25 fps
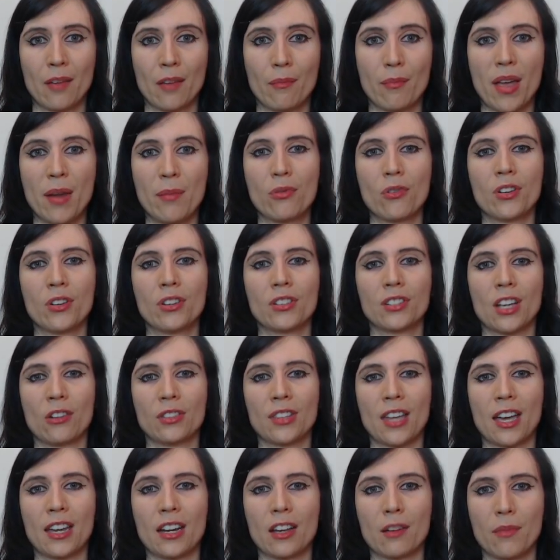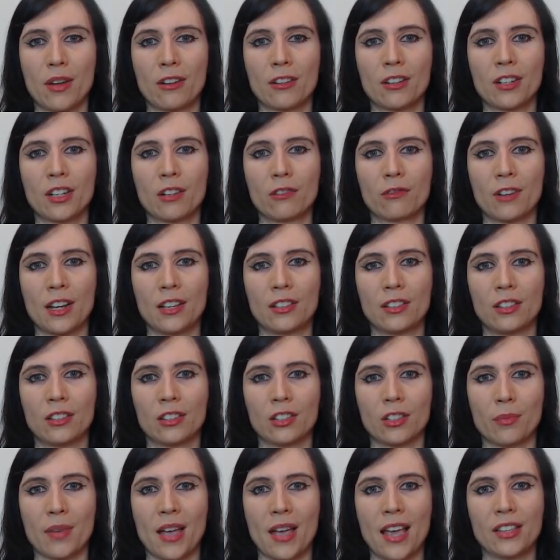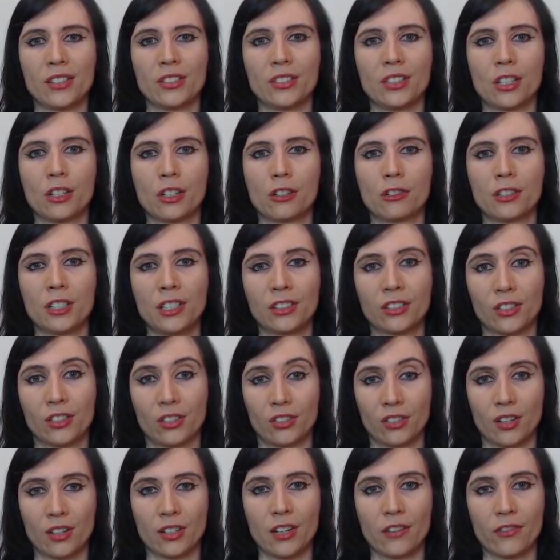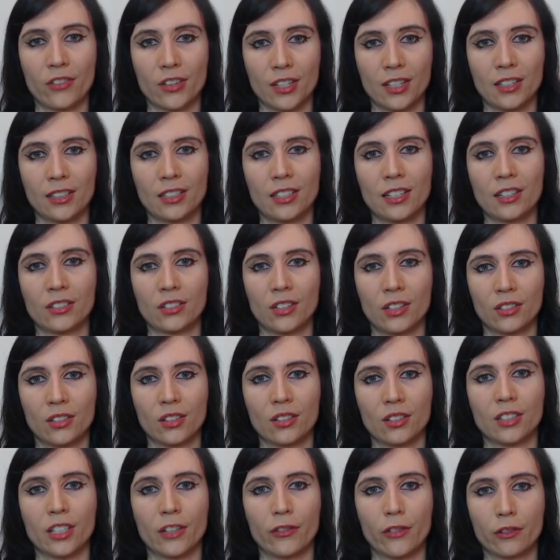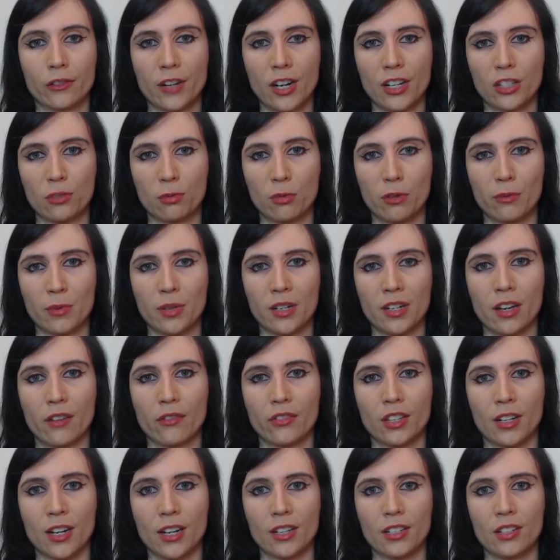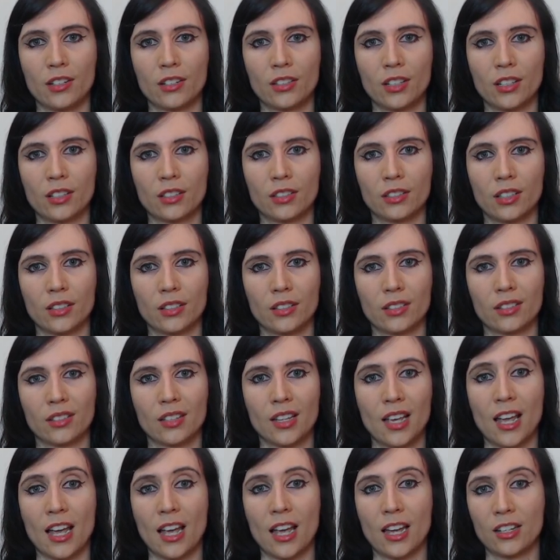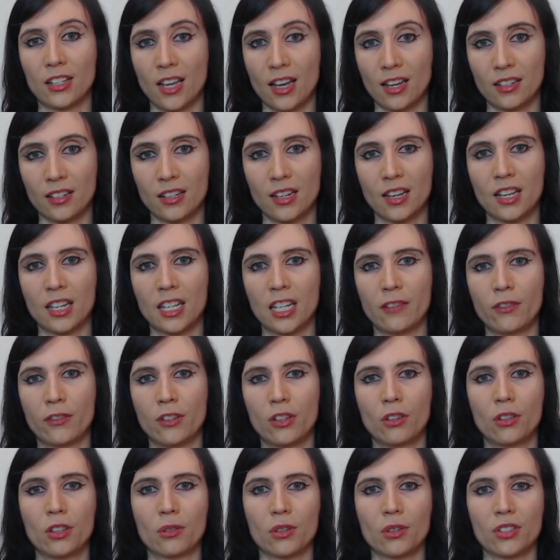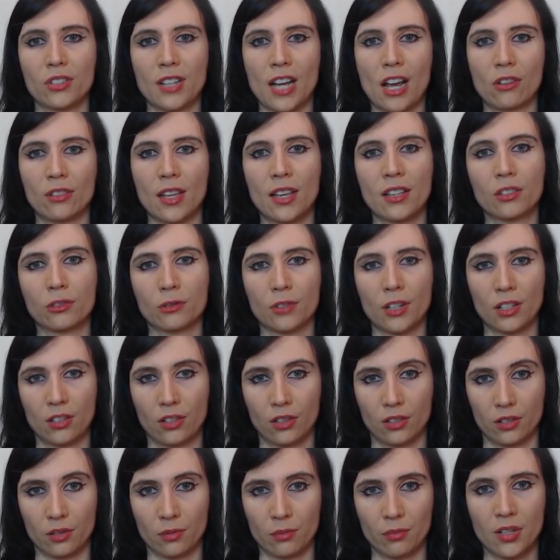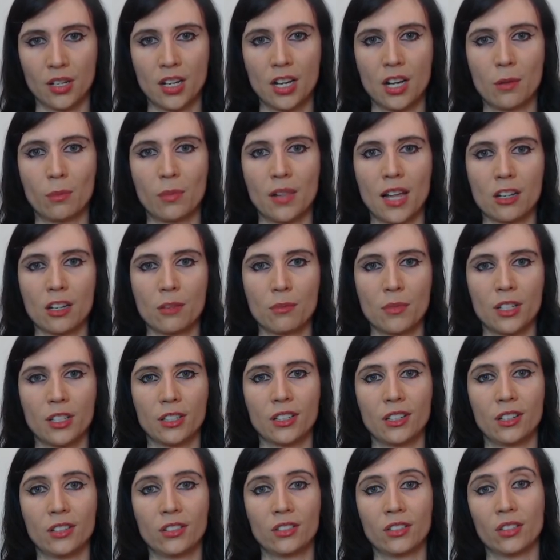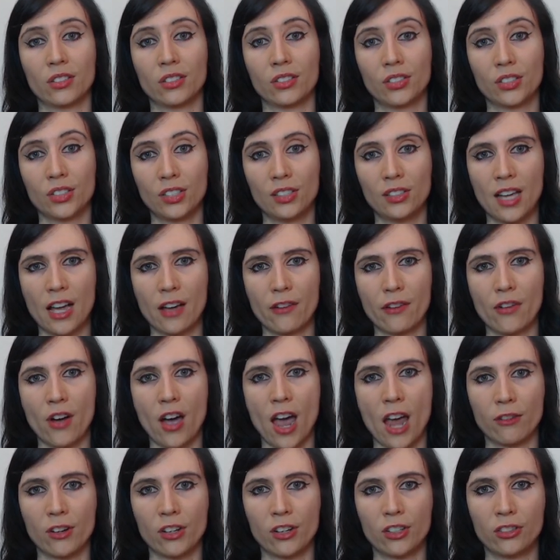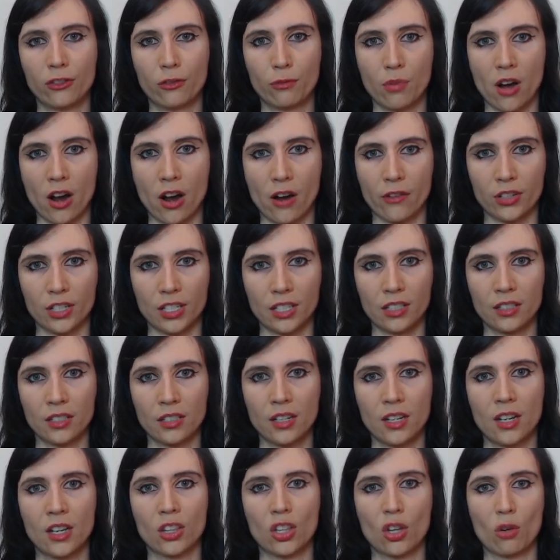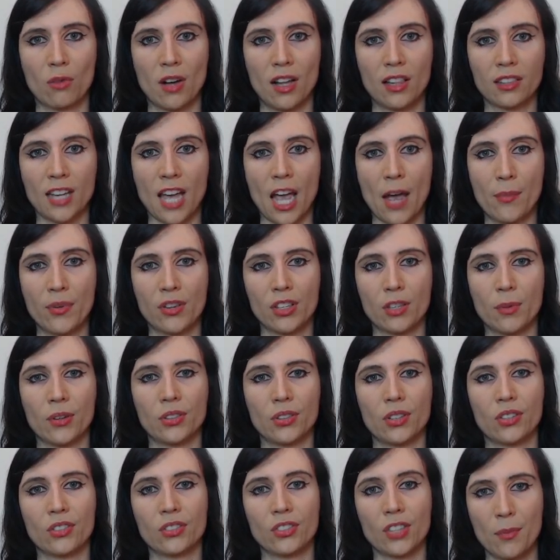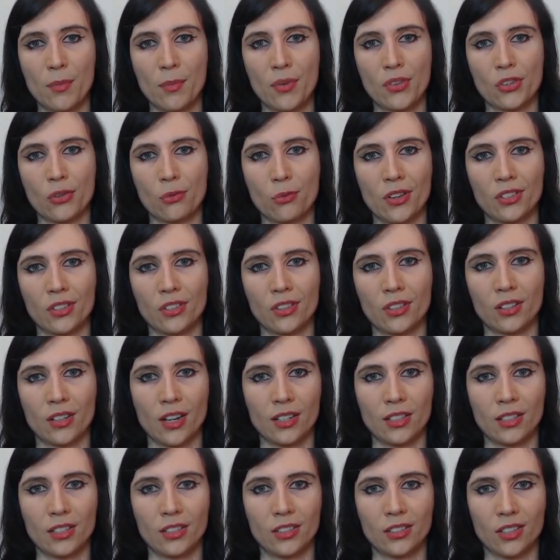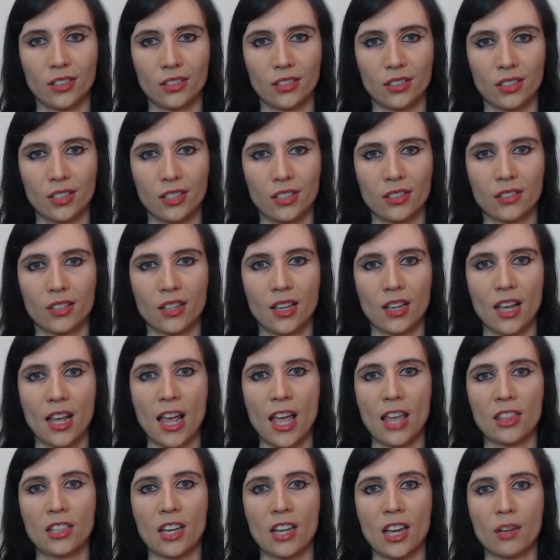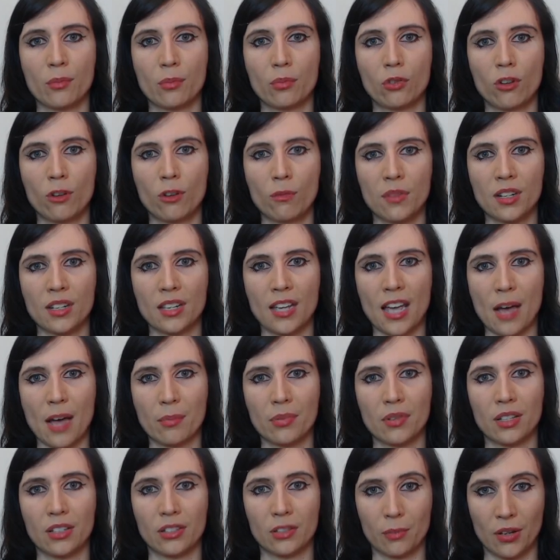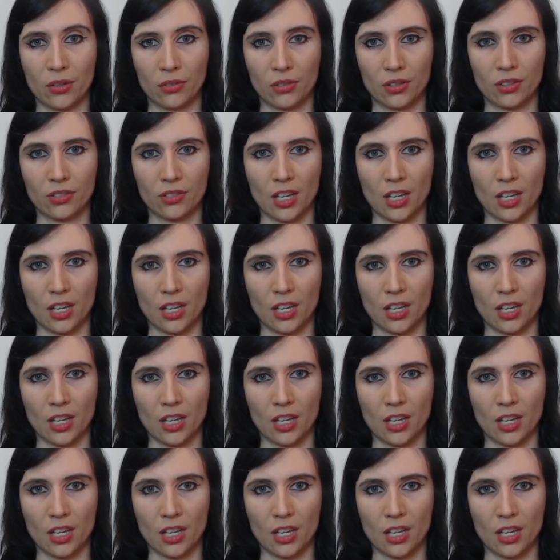Ben points out that American racism has decreased significantly since the civil rights movement of the 1960s. And yet, even though there is now less racism, Black Americans still have high rates of poverty, the wealth gap is about the same as it was in the 1960s, and the unemployment gap is about the